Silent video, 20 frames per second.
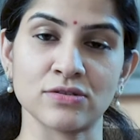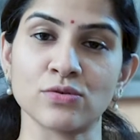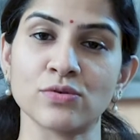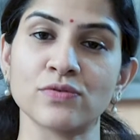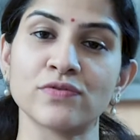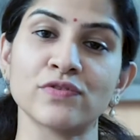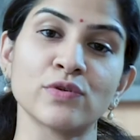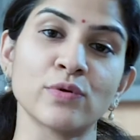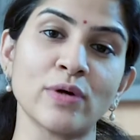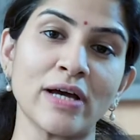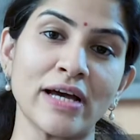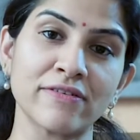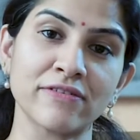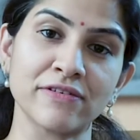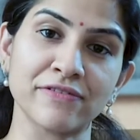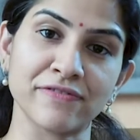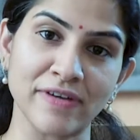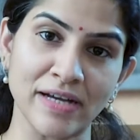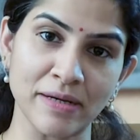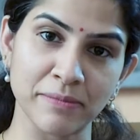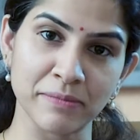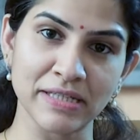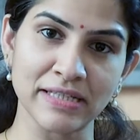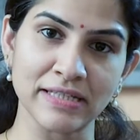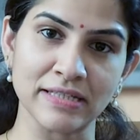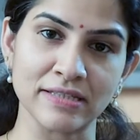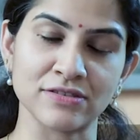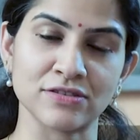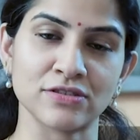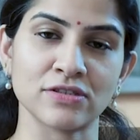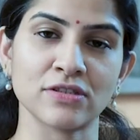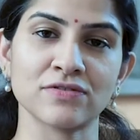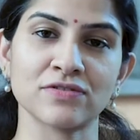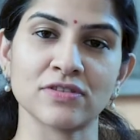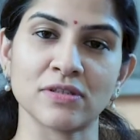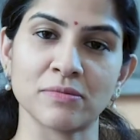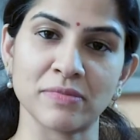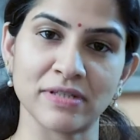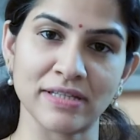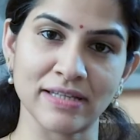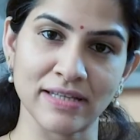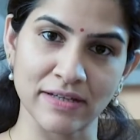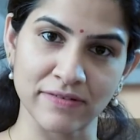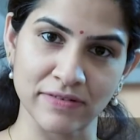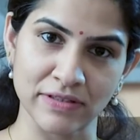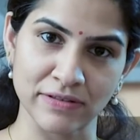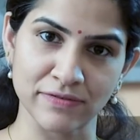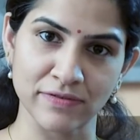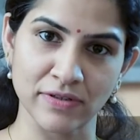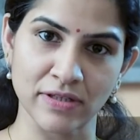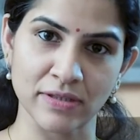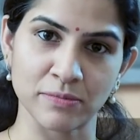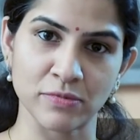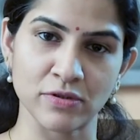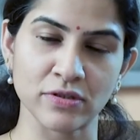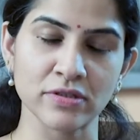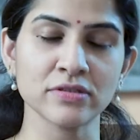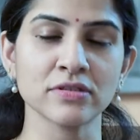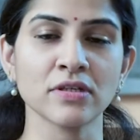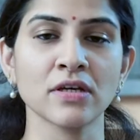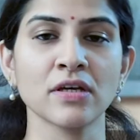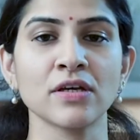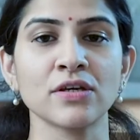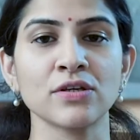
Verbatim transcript: So if you have a family history of somebody having fibroids,